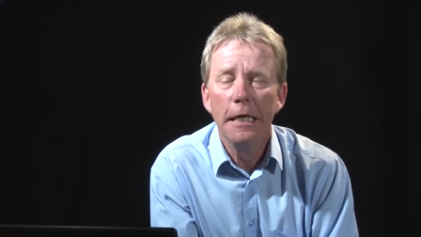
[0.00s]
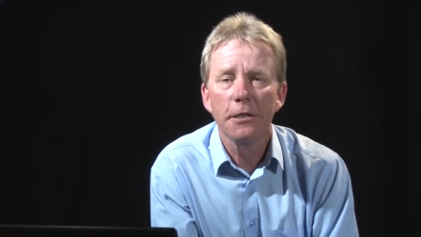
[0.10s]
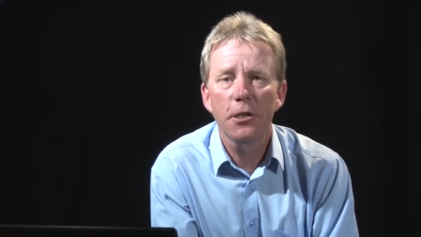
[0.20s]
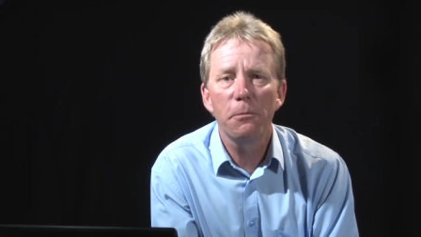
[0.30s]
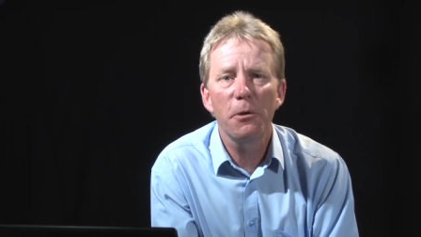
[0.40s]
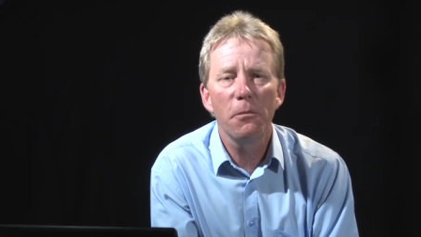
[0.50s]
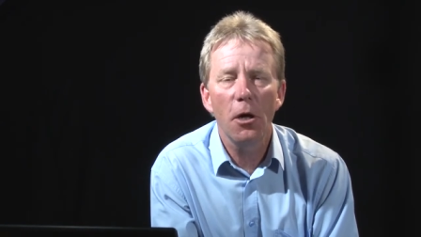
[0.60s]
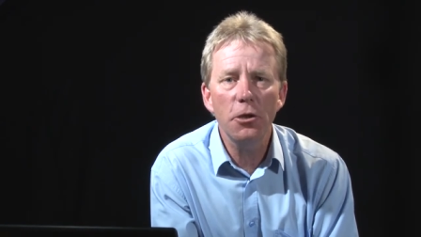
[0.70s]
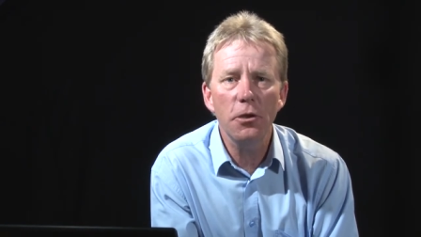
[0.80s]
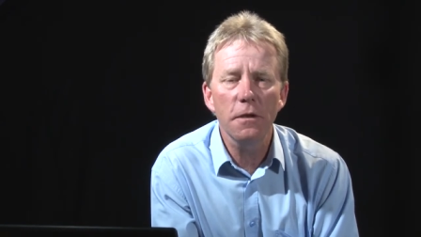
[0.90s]
So,
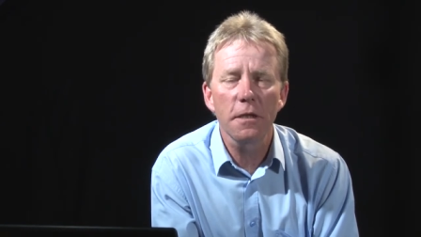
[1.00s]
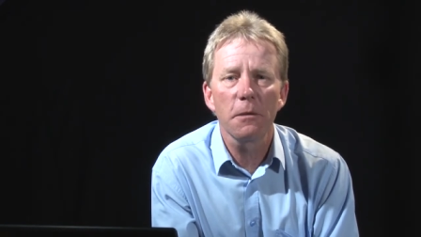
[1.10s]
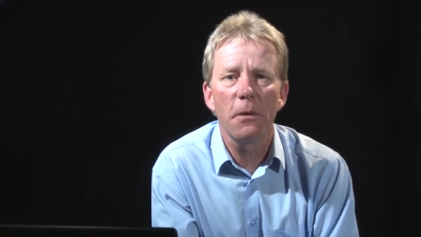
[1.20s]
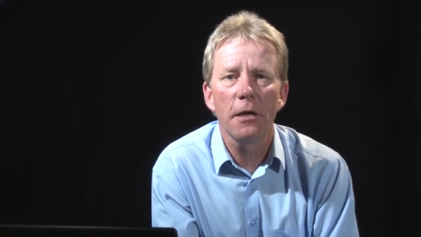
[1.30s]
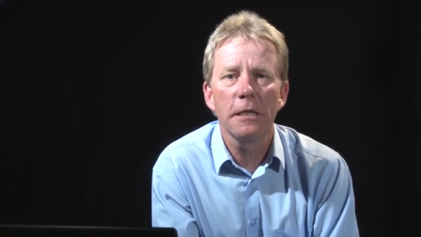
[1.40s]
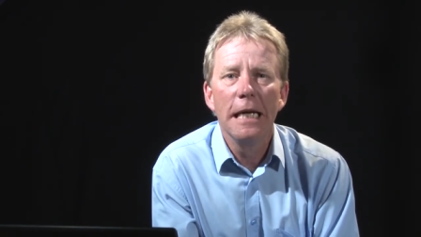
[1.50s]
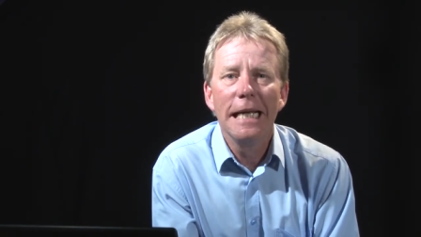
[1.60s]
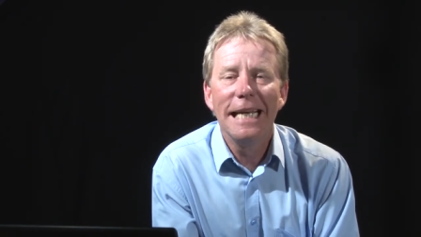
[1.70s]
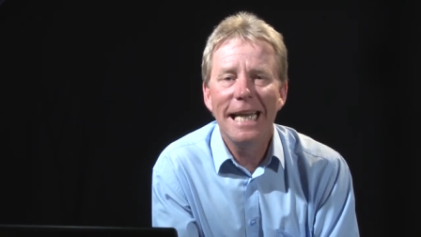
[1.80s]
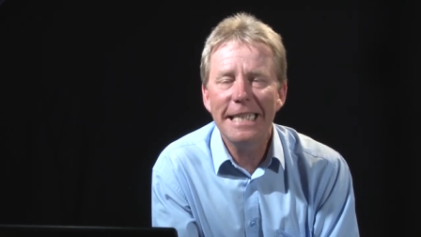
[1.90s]
promotions is about
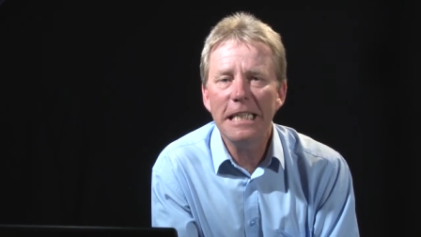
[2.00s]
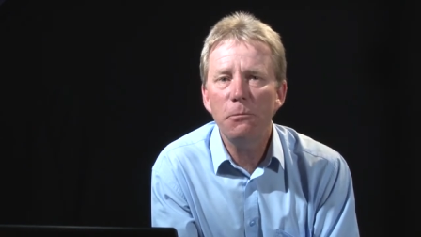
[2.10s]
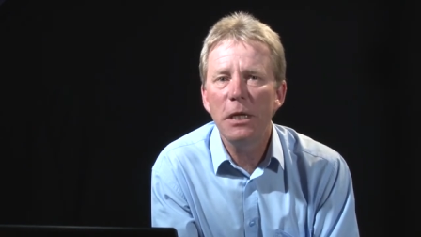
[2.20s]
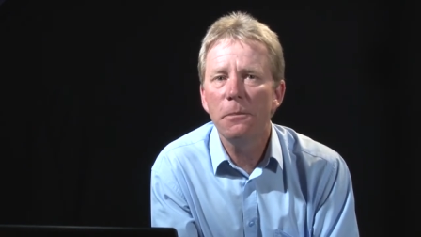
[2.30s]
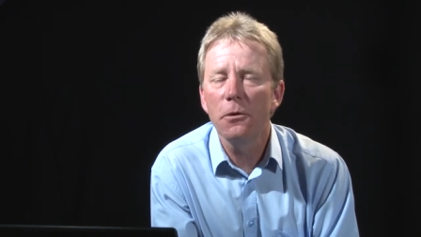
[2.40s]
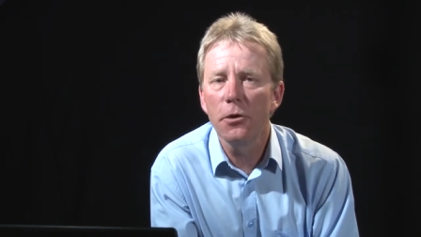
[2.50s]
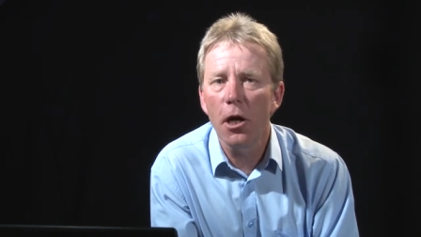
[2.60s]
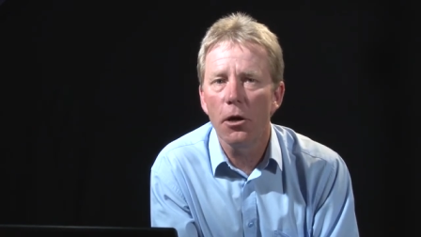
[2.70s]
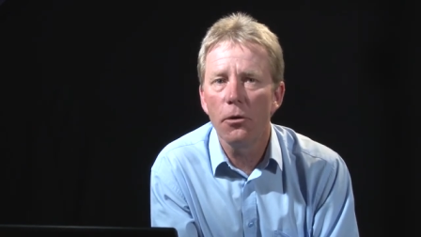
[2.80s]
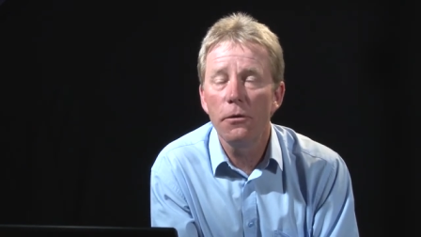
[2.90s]
letting people
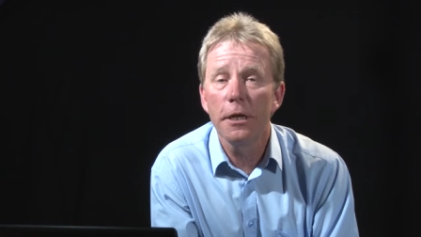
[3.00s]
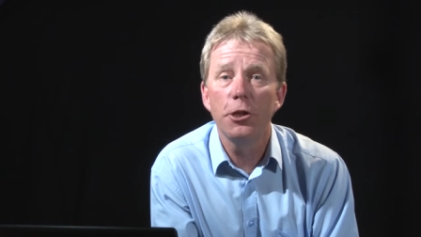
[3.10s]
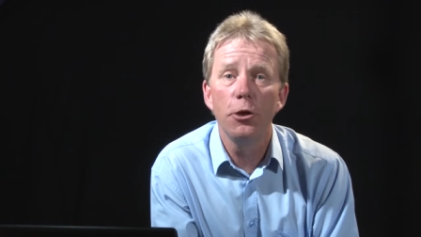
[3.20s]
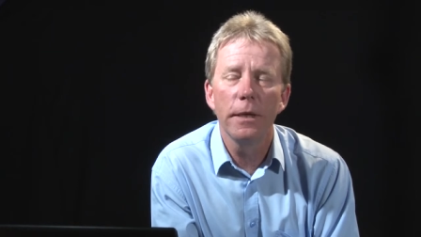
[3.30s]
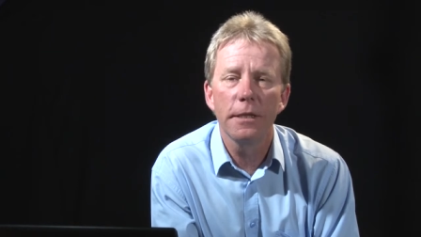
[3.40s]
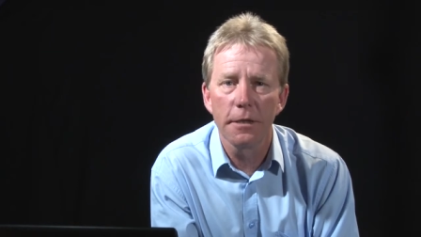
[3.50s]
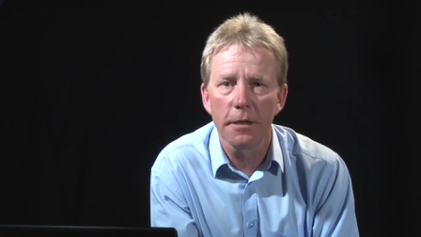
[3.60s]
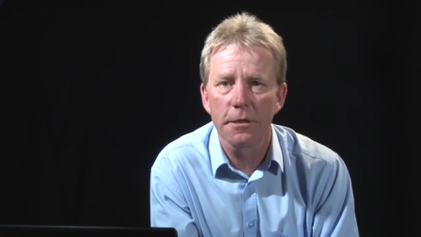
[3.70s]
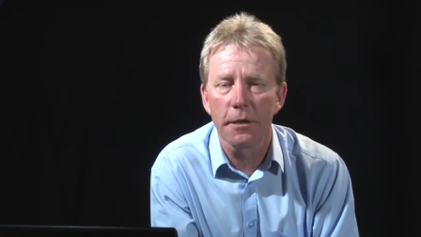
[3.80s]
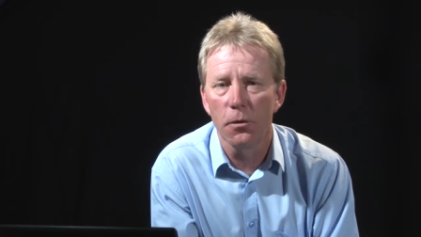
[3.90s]
know that you
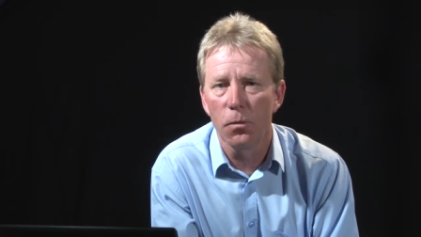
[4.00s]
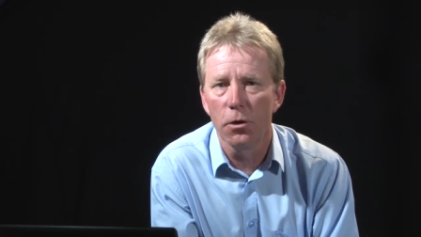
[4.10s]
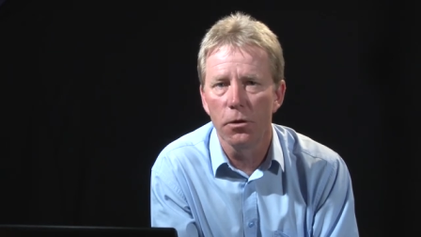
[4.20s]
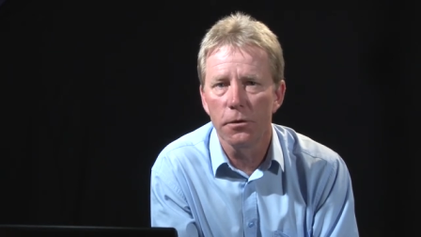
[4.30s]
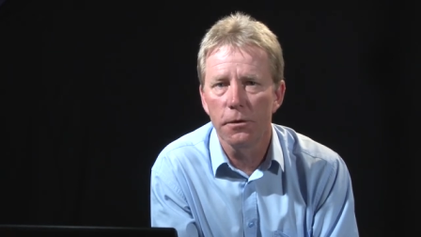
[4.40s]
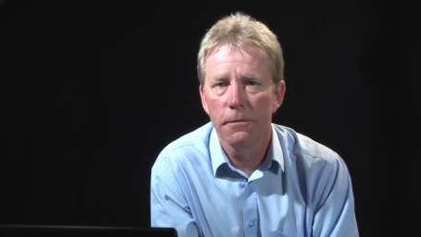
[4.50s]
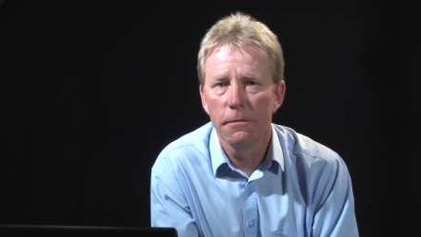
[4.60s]
exist in the world.